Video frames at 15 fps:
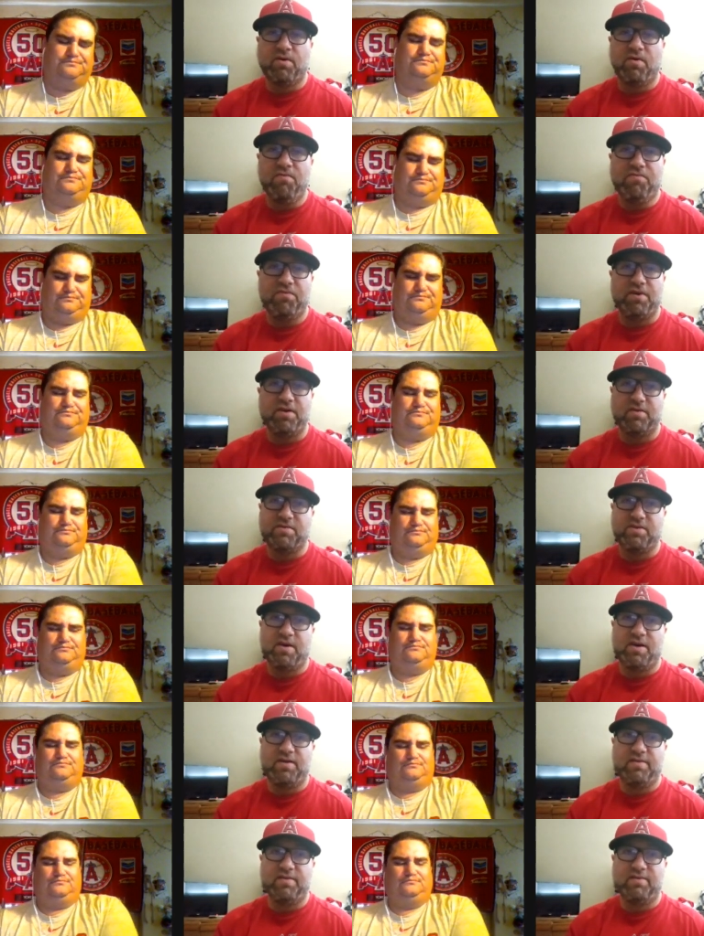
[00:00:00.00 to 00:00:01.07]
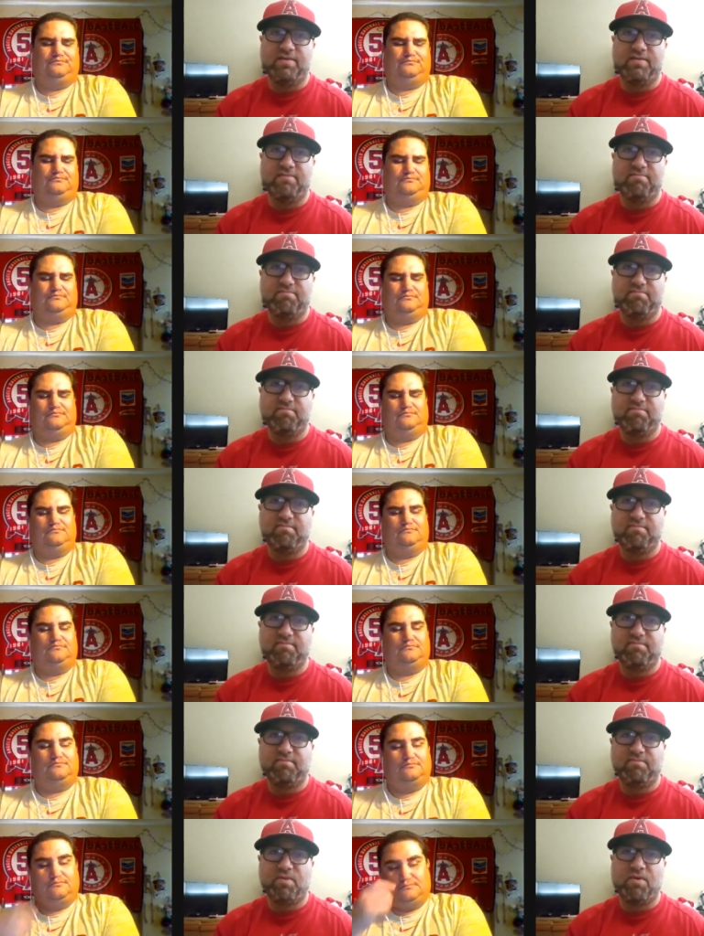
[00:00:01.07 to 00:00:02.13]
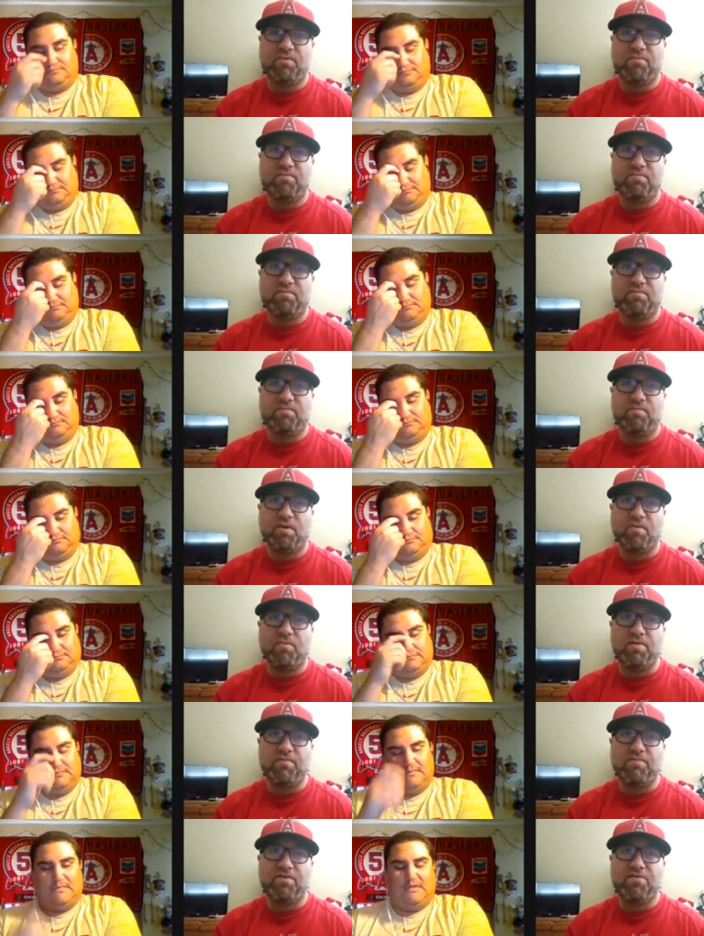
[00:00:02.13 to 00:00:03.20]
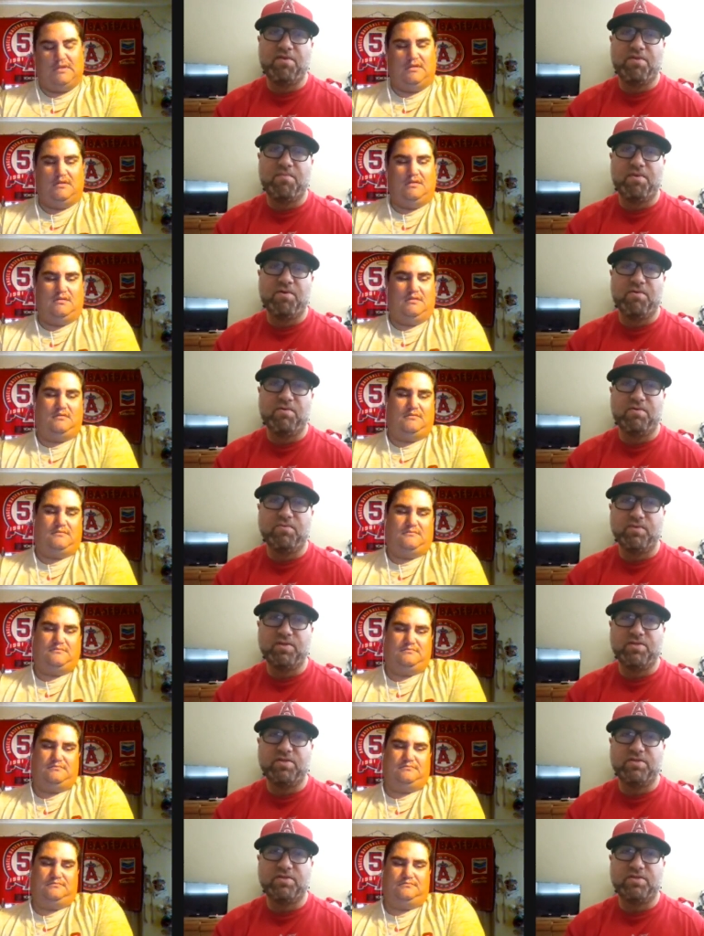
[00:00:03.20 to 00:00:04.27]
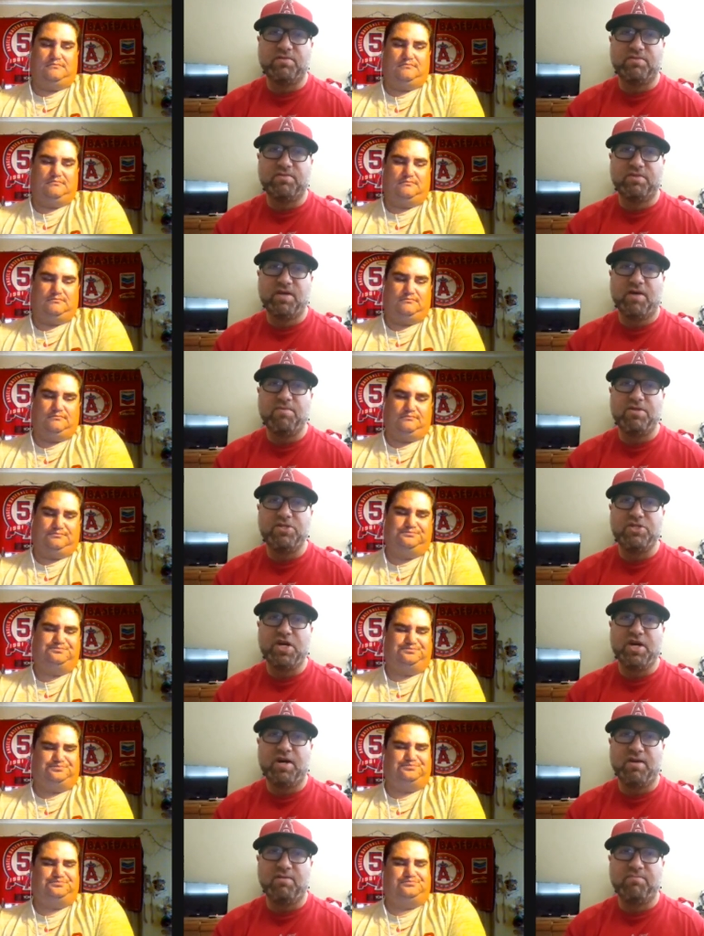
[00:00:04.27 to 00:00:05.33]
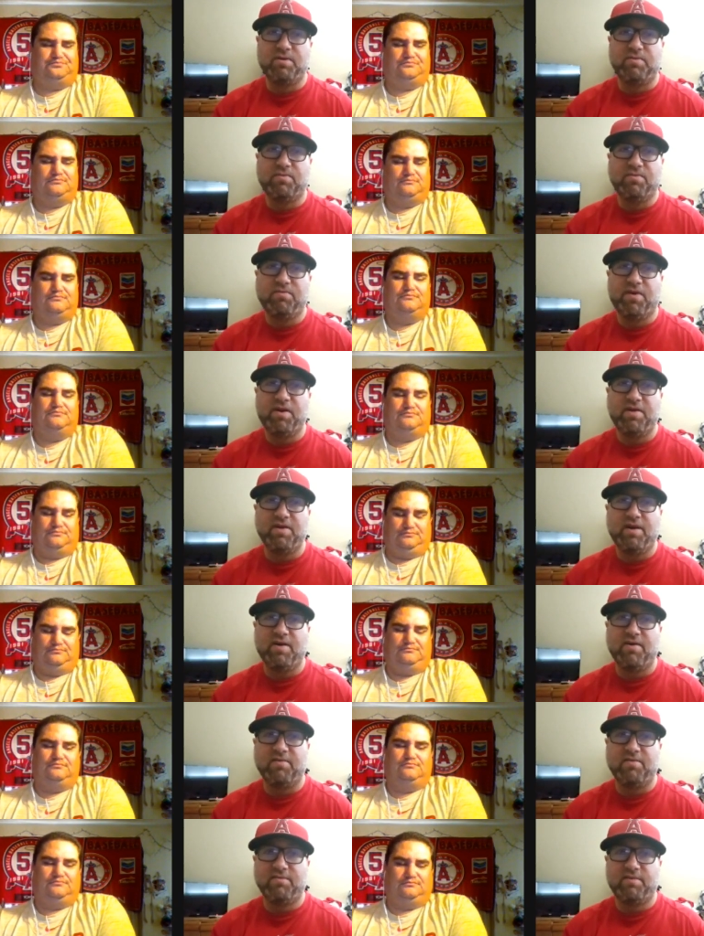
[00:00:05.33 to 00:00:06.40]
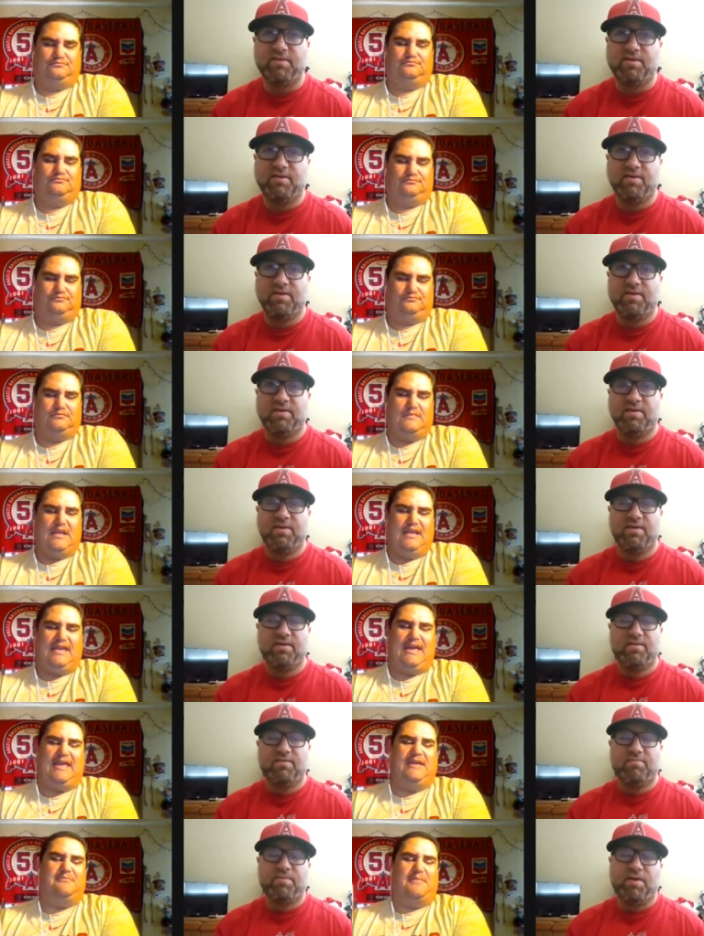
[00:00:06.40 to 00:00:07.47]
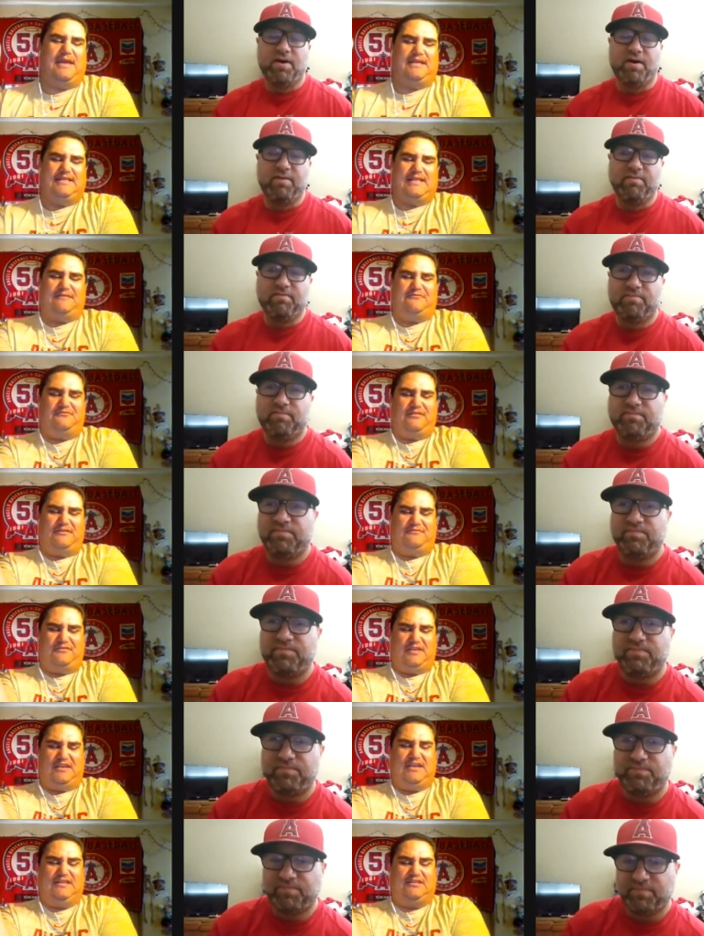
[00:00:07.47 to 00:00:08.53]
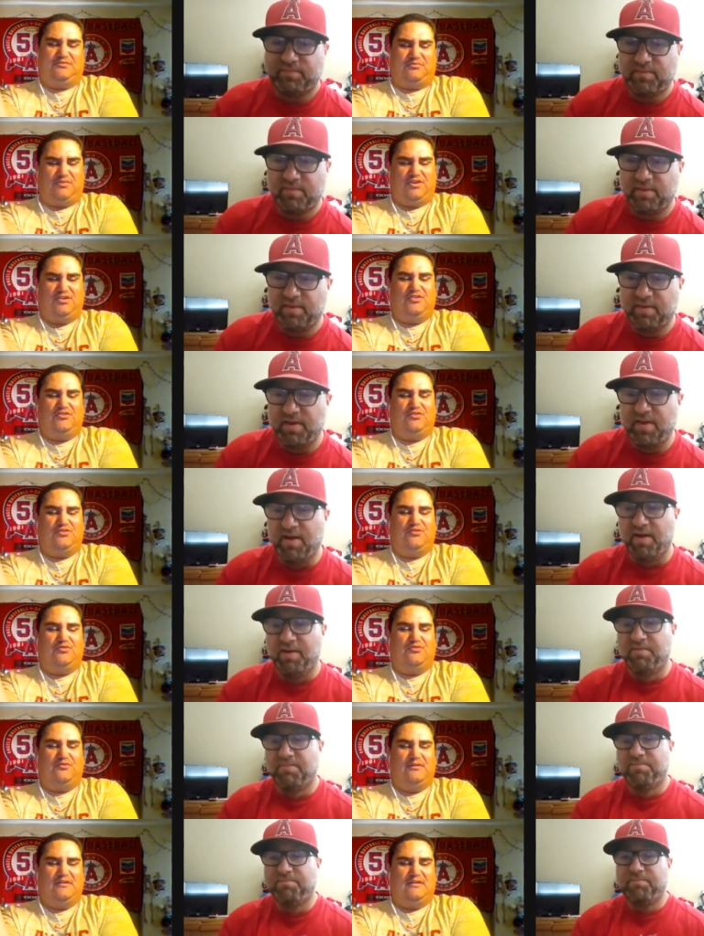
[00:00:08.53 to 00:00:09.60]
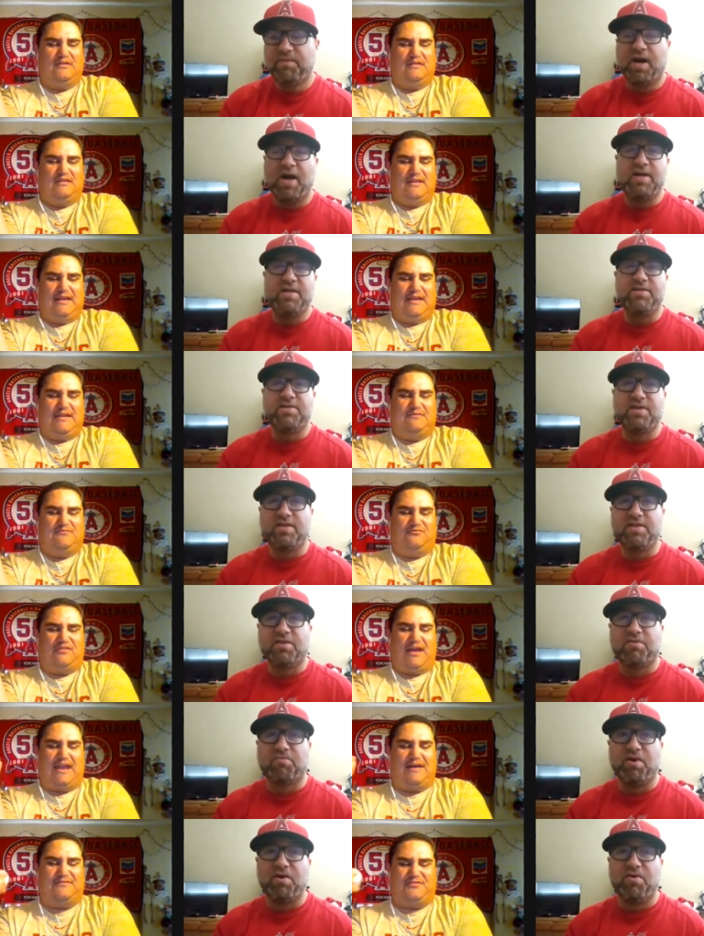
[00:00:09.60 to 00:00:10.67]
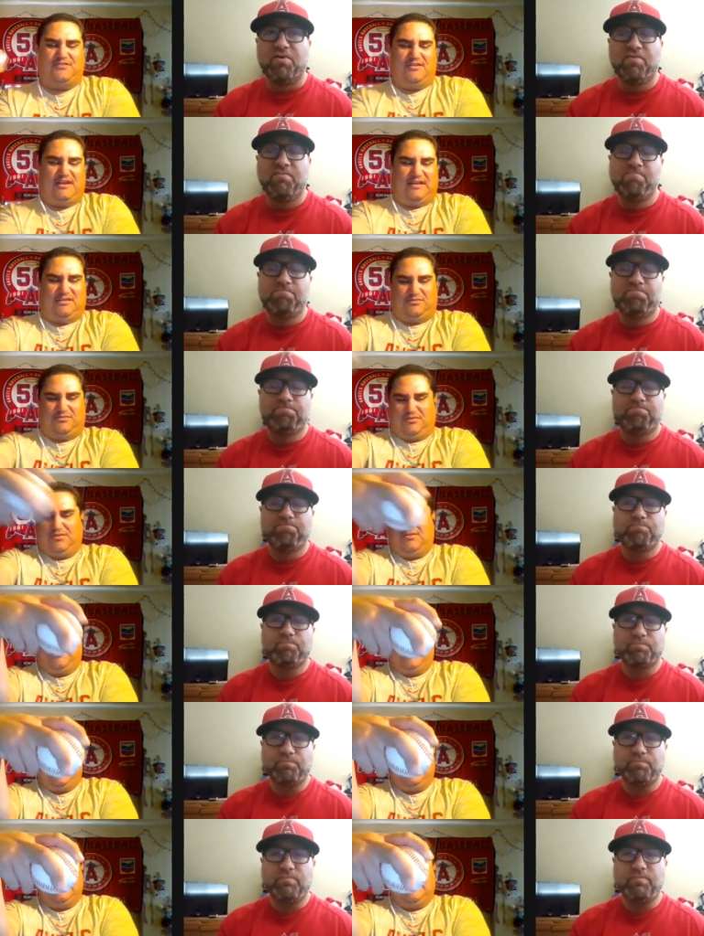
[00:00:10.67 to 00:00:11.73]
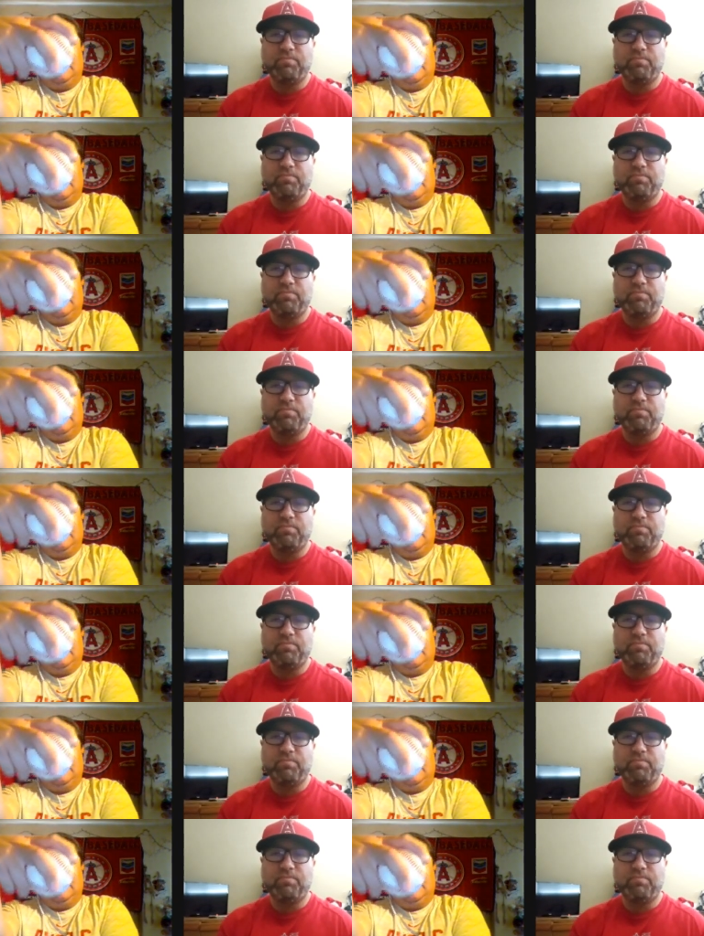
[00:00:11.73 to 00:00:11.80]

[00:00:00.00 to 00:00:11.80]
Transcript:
Speaker 1: hopefully it's not. Well, what we fear the most, which is Tommy John, but we'll find
Speaker 2: out. Yeah, he made but, that fifth inning throw. Yeah. I didn't and see right the throw. After he threw it.